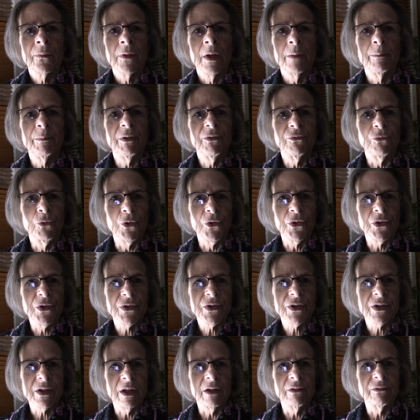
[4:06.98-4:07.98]
before
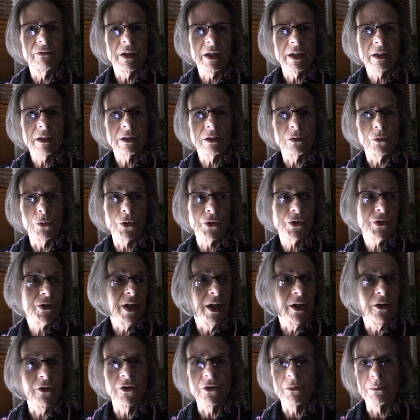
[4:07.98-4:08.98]
this event, or
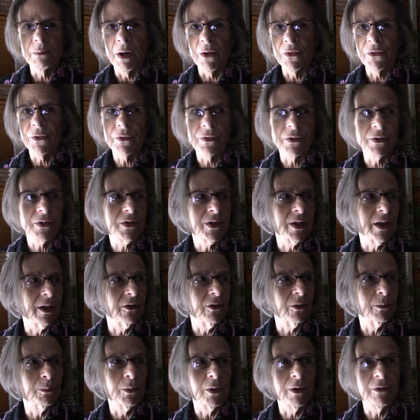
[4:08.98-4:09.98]
say to your mother or say to
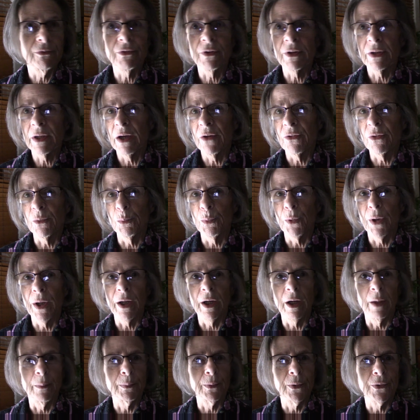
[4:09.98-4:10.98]
your boyfriend how the
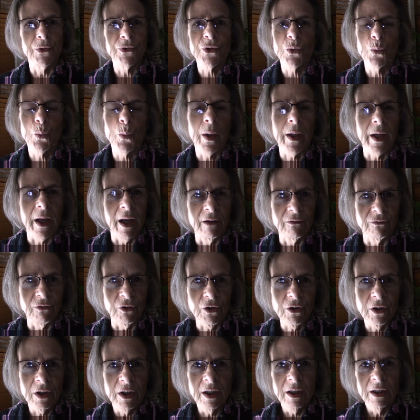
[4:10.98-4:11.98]
breakup goes or
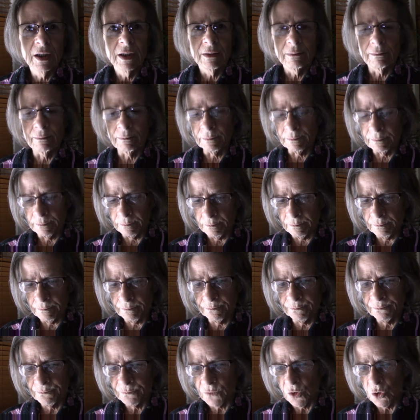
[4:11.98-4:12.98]
whatever.
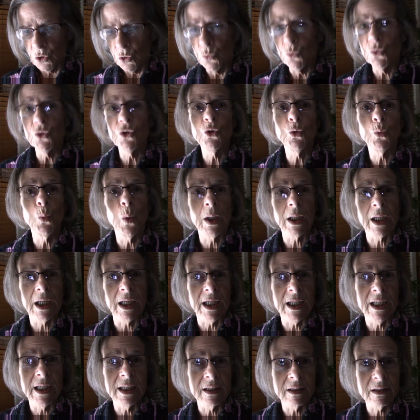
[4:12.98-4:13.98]
You do what it
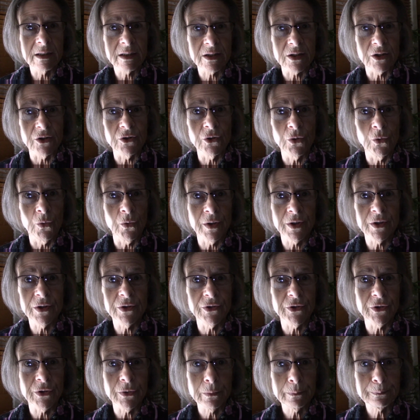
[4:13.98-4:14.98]
is that you're going to
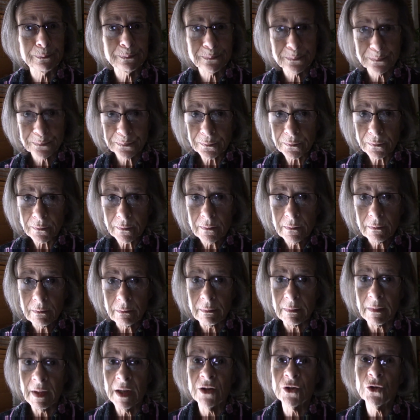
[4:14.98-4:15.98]
do,
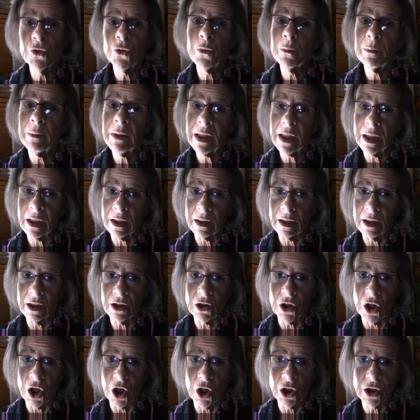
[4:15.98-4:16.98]
and you immediately
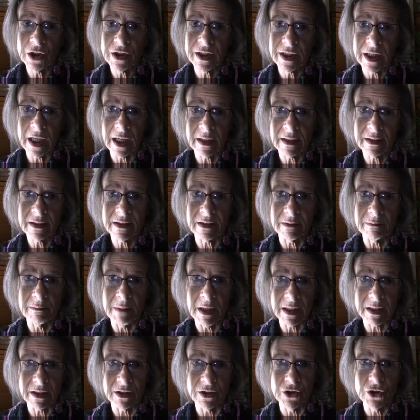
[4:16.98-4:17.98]
call, text,
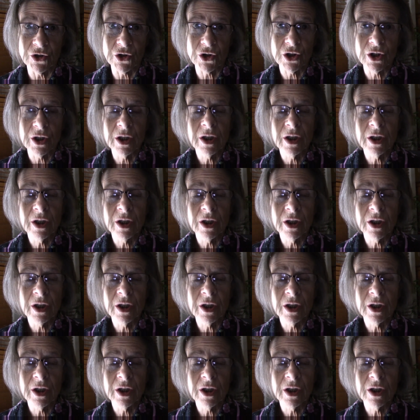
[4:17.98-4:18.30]
message